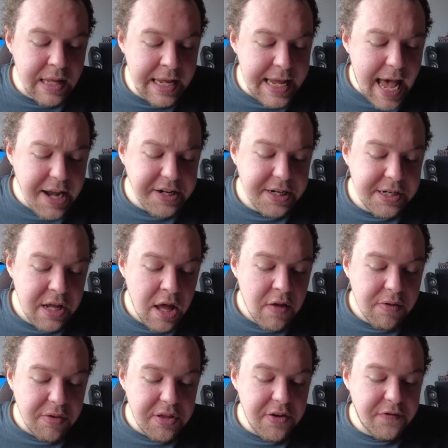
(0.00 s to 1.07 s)
He added
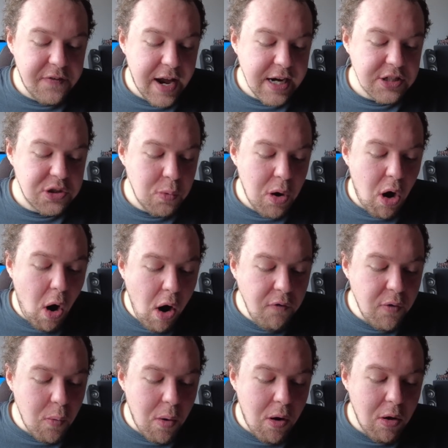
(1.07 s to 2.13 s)
that the effects were
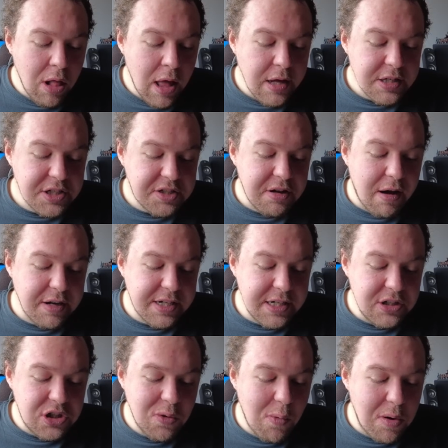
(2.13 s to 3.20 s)
overall
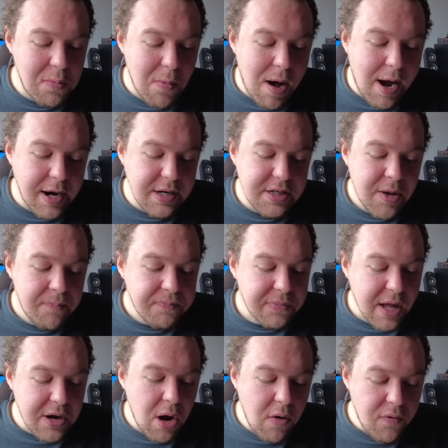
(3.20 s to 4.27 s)
starting to unwind,
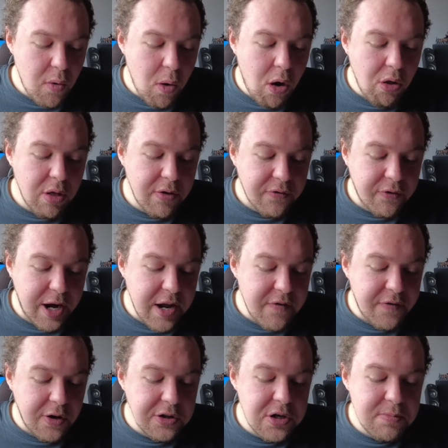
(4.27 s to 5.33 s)
and overall freight
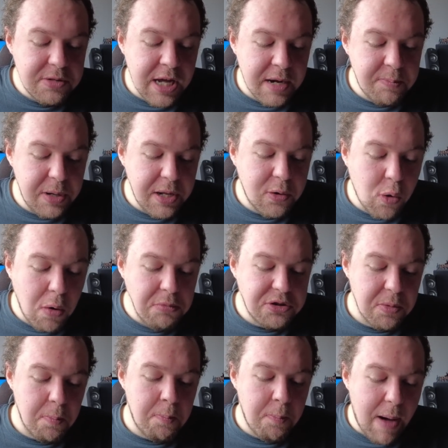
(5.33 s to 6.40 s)
volumes had been,
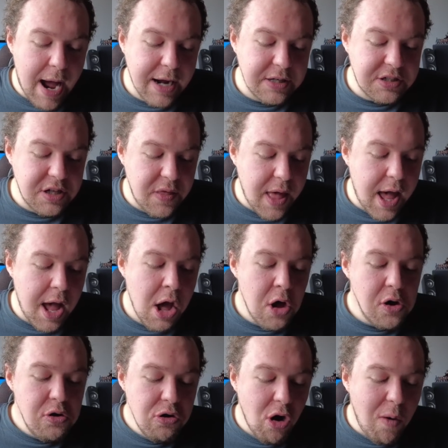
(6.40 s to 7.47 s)
quote, back to their
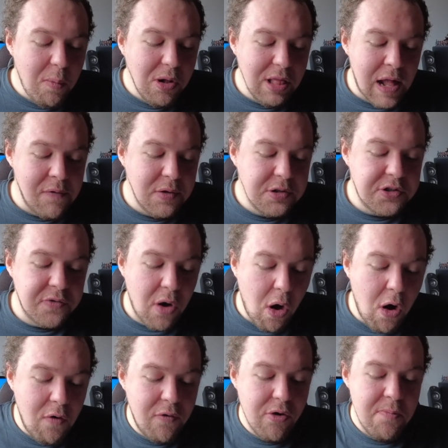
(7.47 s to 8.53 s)
normal levels for
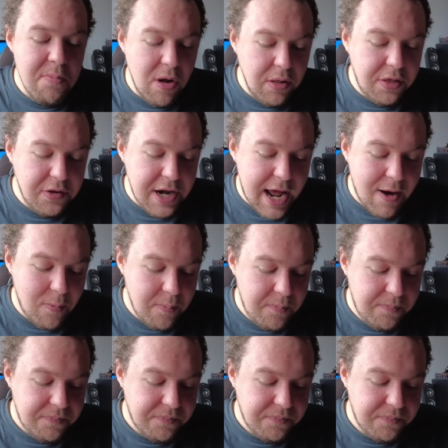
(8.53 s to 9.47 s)
over a month now.